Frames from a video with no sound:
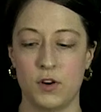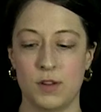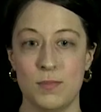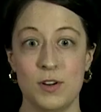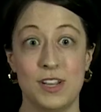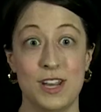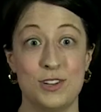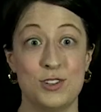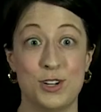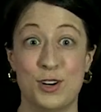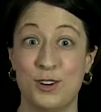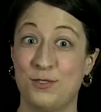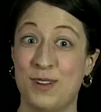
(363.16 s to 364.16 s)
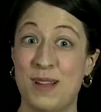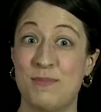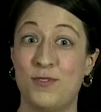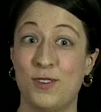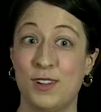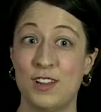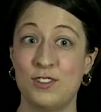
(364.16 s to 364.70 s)
communication occurs right
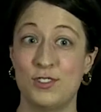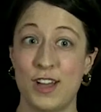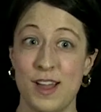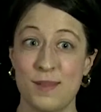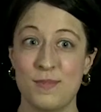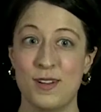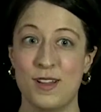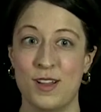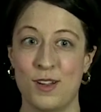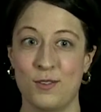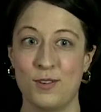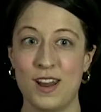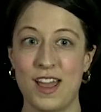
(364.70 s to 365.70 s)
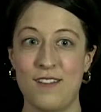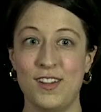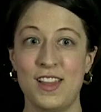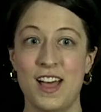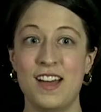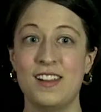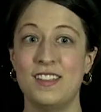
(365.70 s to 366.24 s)
before lunchtime, we're going to have a
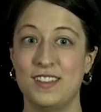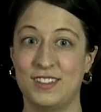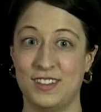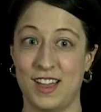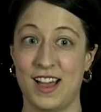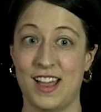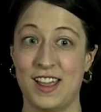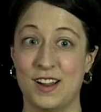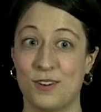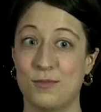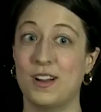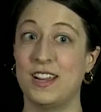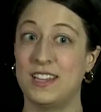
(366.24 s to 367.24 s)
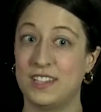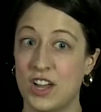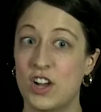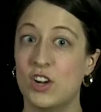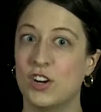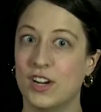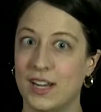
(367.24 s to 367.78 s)
lot of this guy here where he's
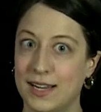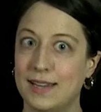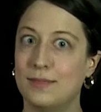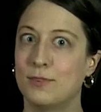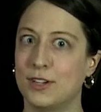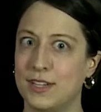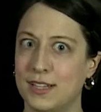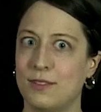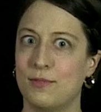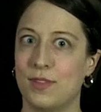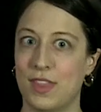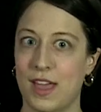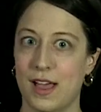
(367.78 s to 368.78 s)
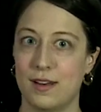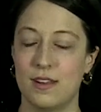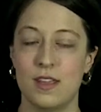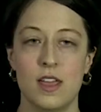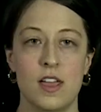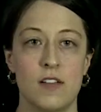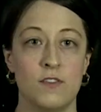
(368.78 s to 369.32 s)
hungry and we're dealing with that.
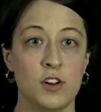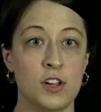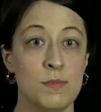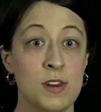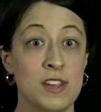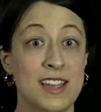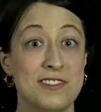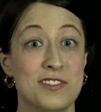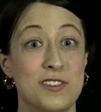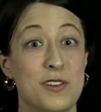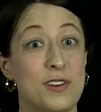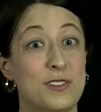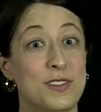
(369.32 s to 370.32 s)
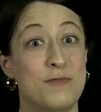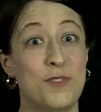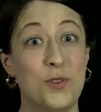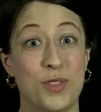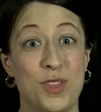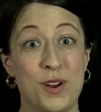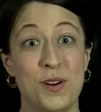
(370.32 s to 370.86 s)
If your communication occurs at
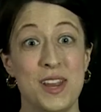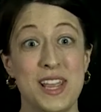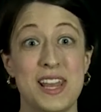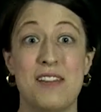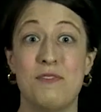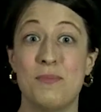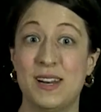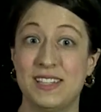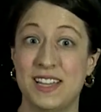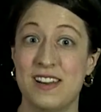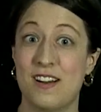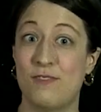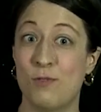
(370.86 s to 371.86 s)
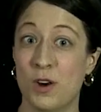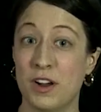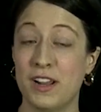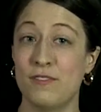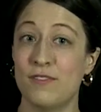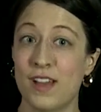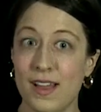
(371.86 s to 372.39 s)
4:30 and everybody's getting off work
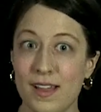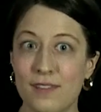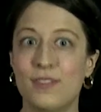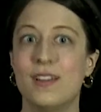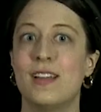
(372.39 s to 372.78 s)
at 5,